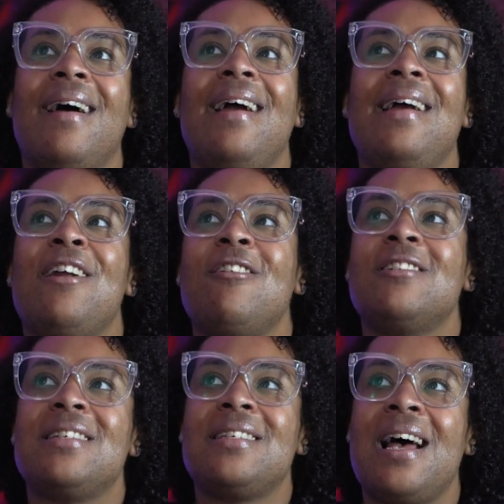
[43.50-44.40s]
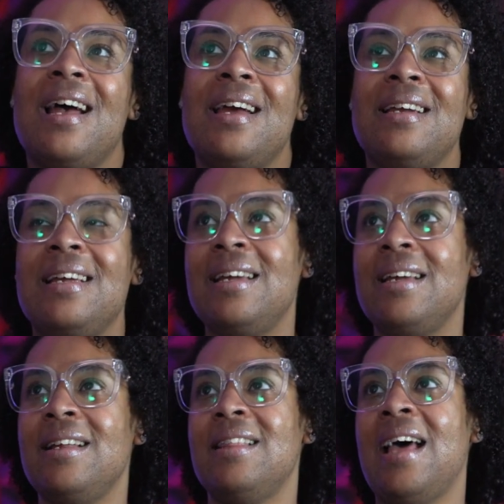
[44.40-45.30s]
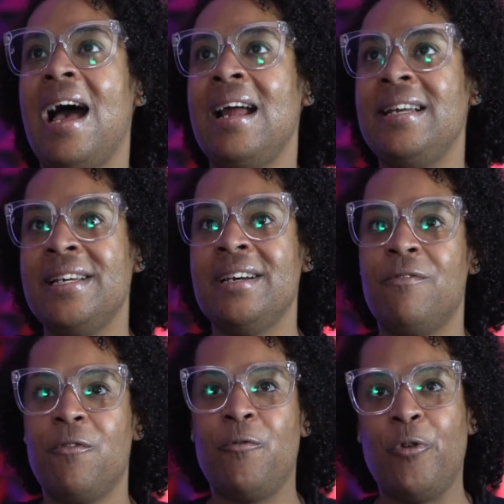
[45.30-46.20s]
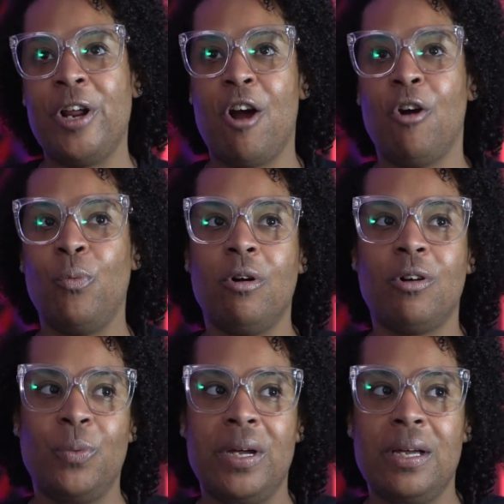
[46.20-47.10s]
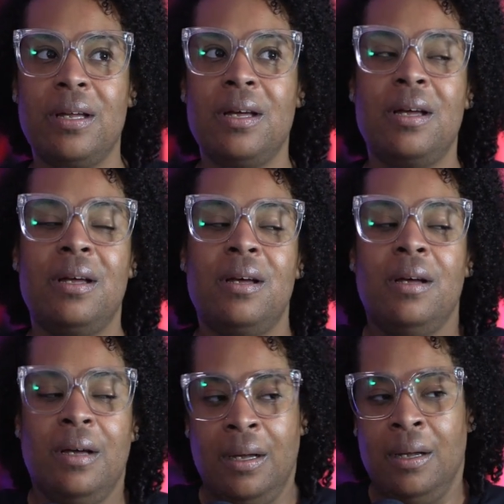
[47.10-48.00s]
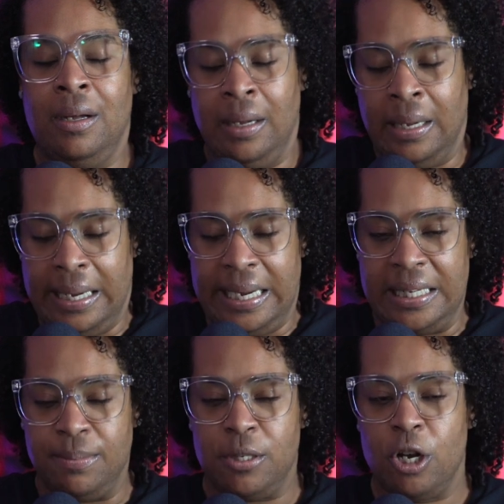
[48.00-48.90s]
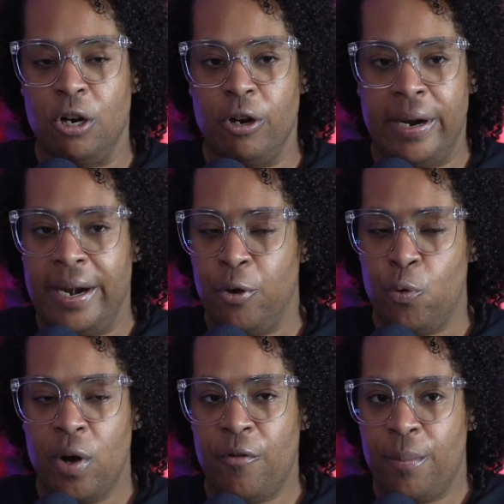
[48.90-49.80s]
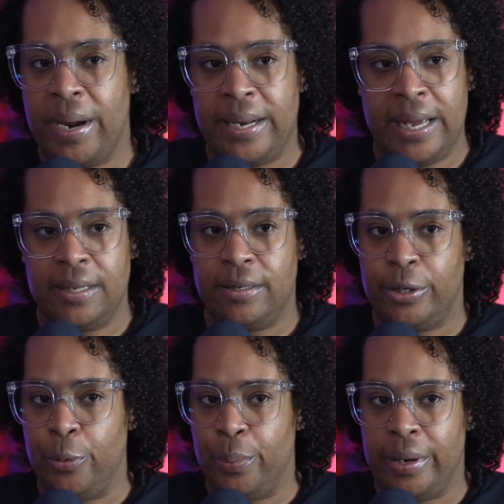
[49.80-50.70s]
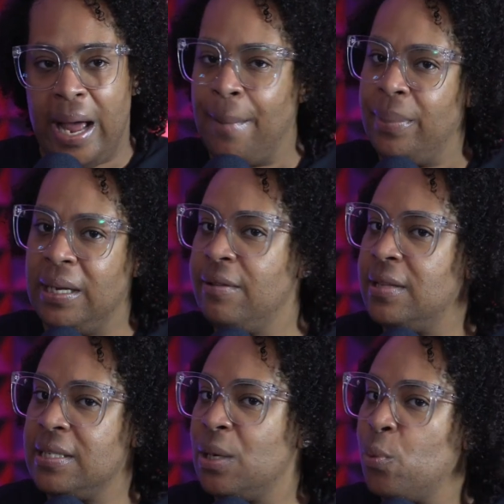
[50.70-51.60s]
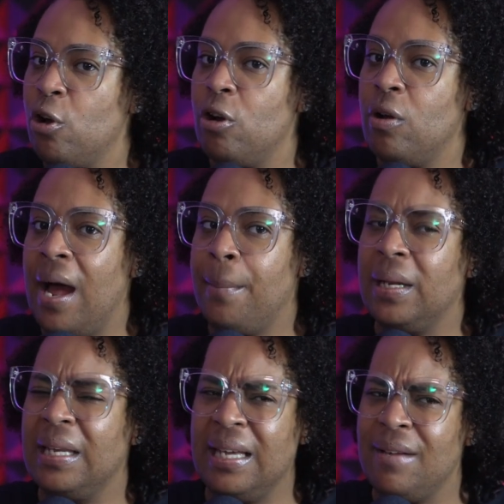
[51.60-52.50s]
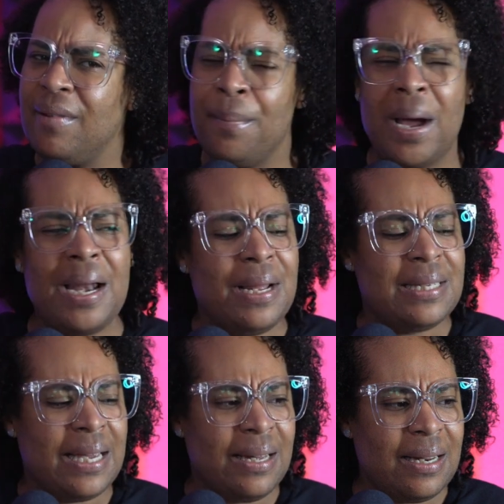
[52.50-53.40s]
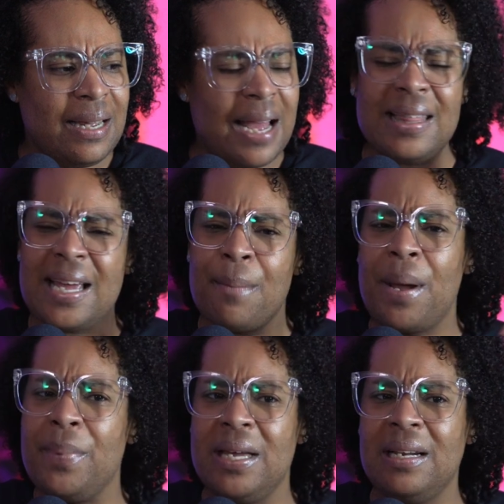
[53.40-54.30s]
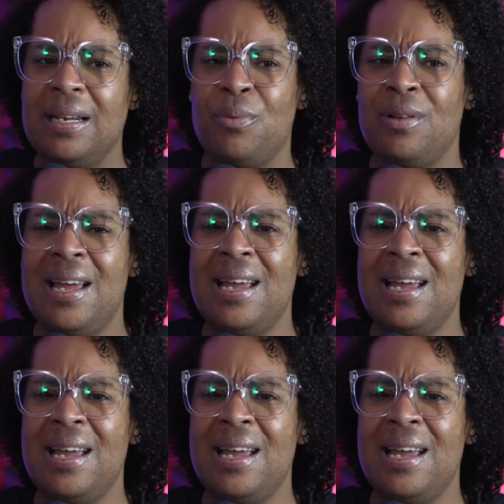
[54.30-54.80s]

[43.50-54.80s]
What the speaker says: in our society, the idea of a 40-hour work week is absurd, and whoever made that is stupid. I believe that is it Italy? I think it might be Italy where